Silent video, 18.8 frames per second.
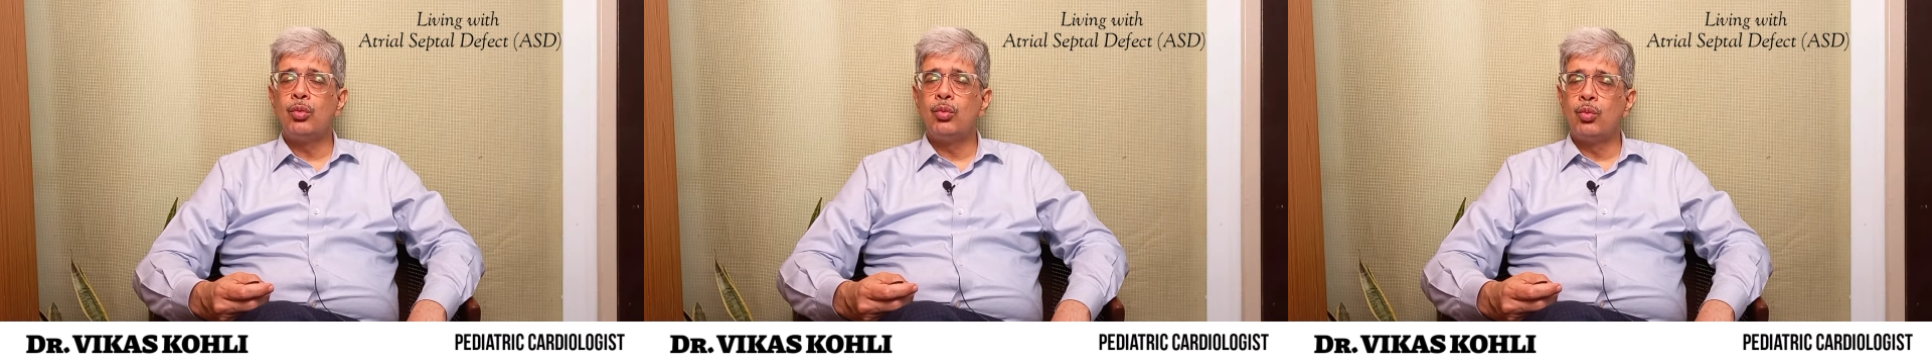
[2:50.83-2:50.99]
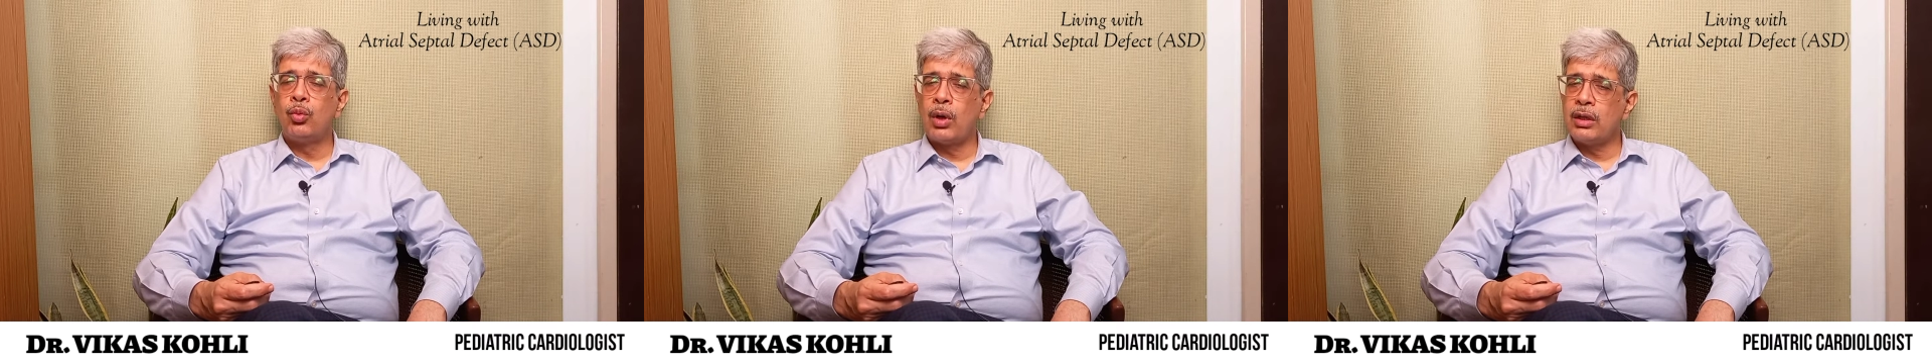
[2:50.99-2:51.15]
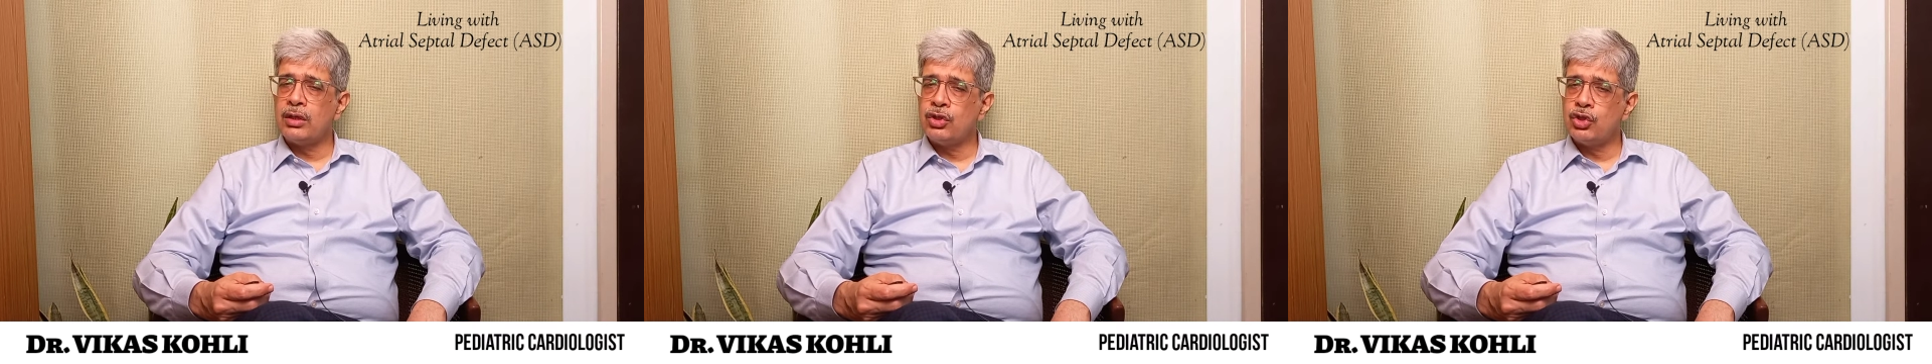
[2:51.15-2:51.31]

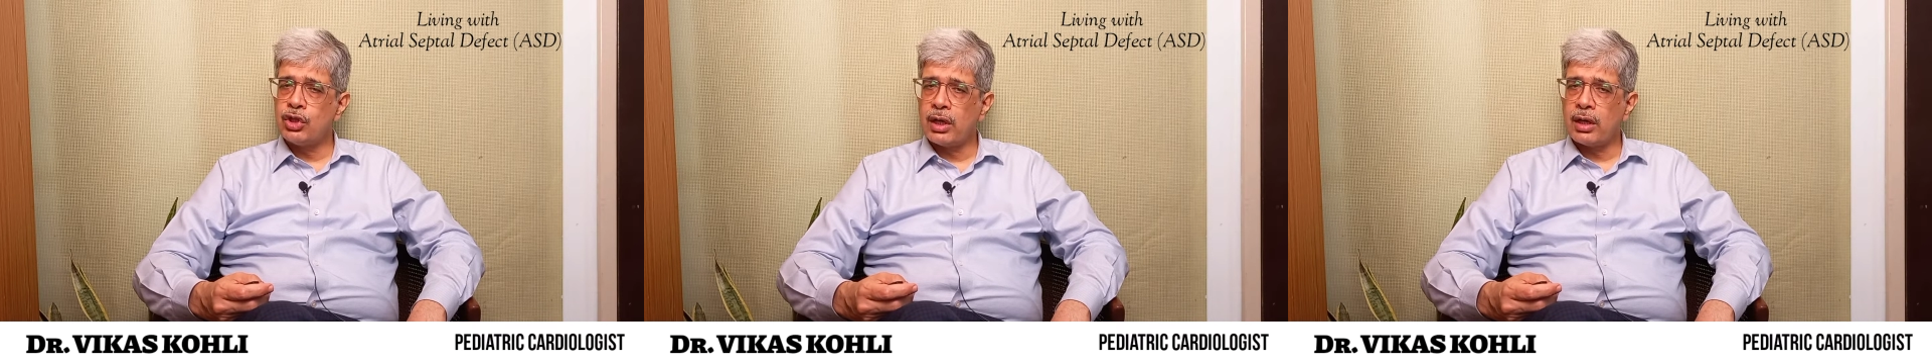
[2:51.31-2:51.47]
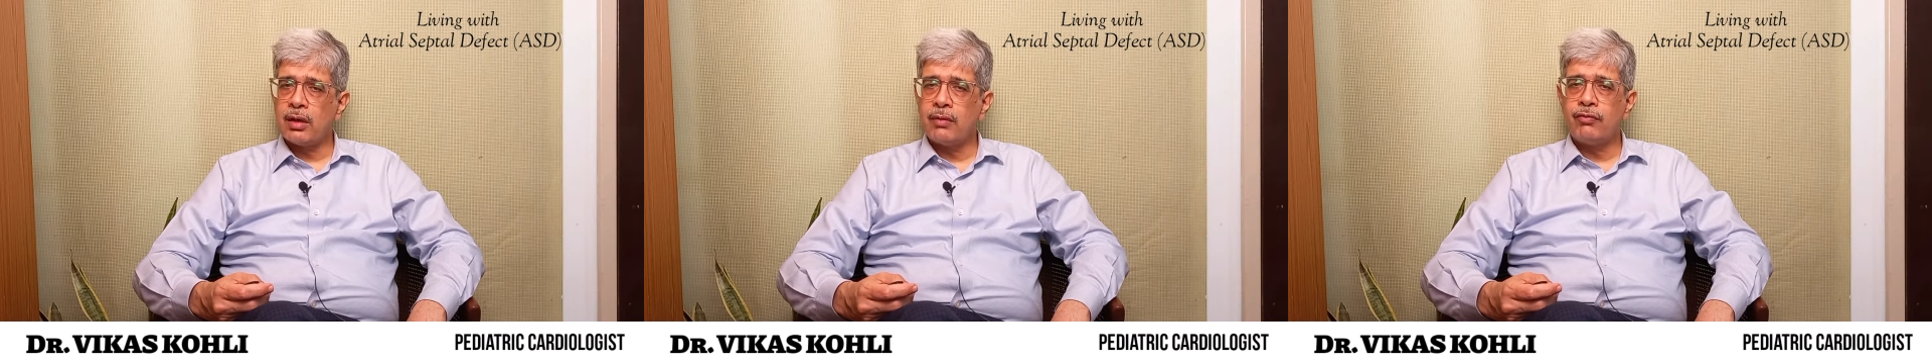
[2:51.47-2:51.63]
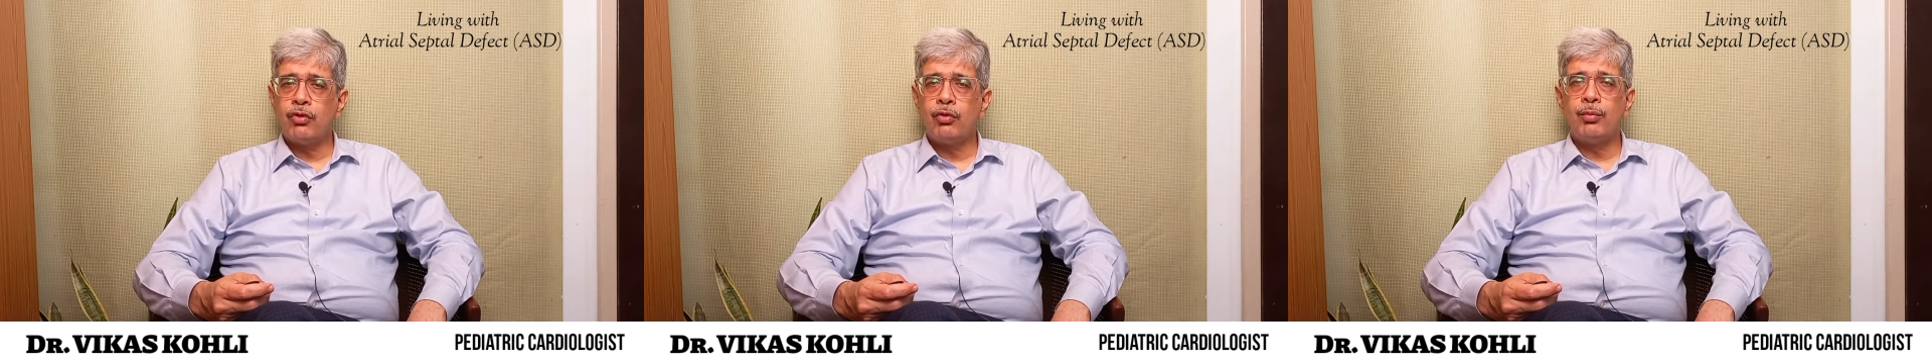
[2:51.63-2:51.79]
one
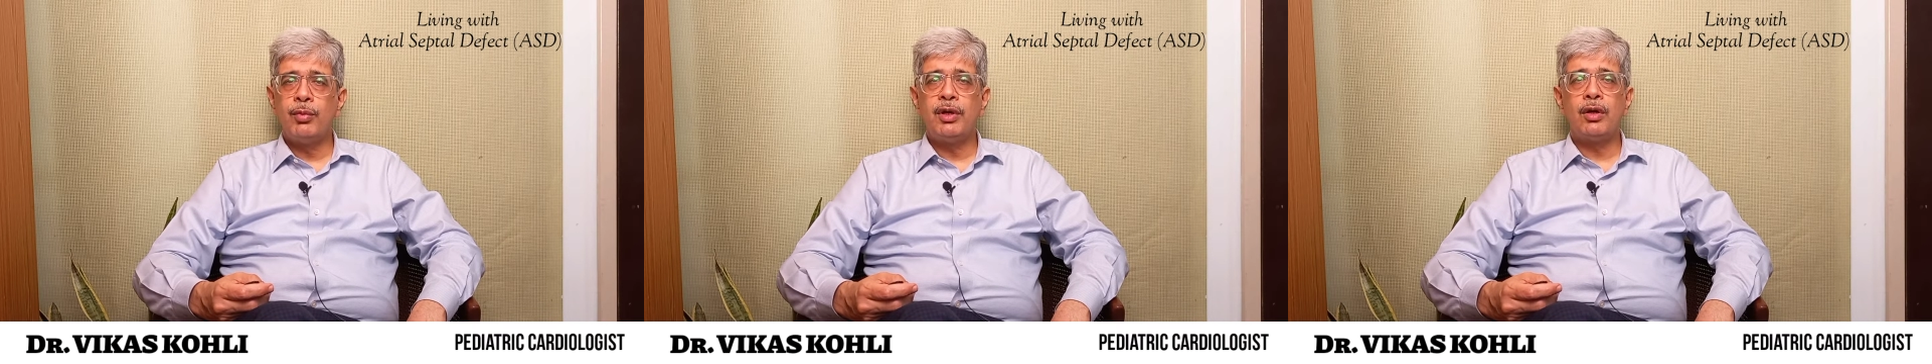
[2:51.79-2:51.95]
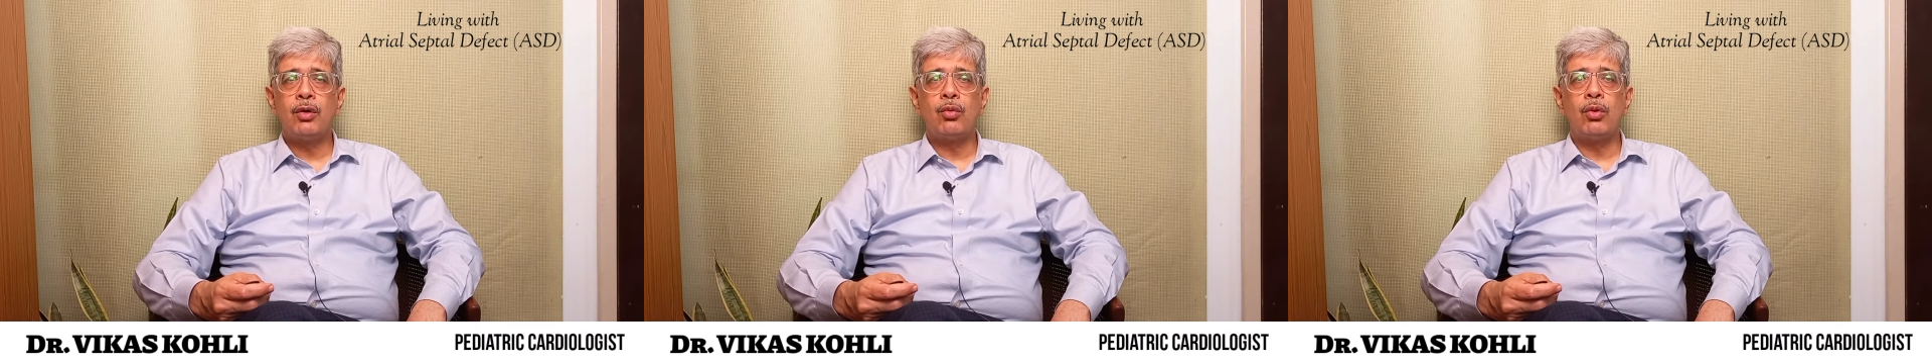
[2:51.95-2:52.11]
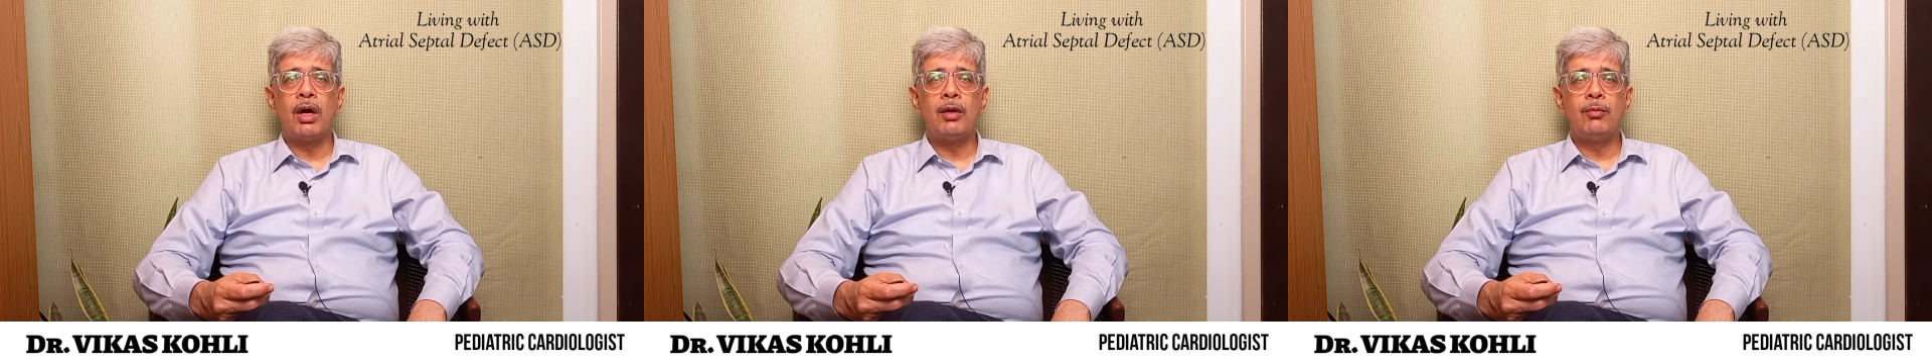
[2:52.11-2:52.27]
checkup would be
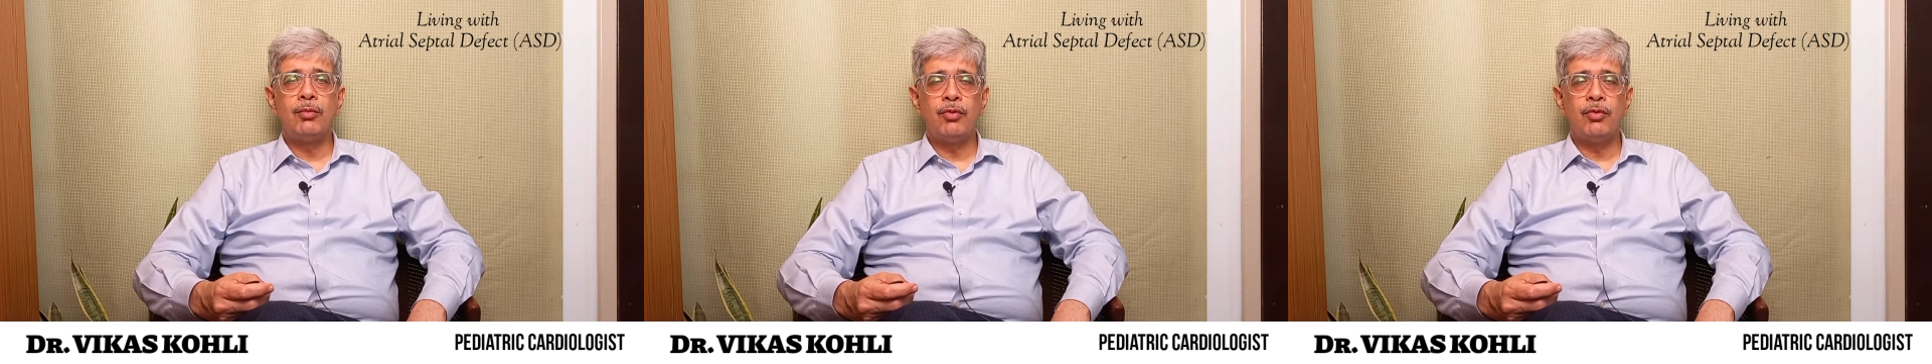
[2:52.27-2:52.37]
required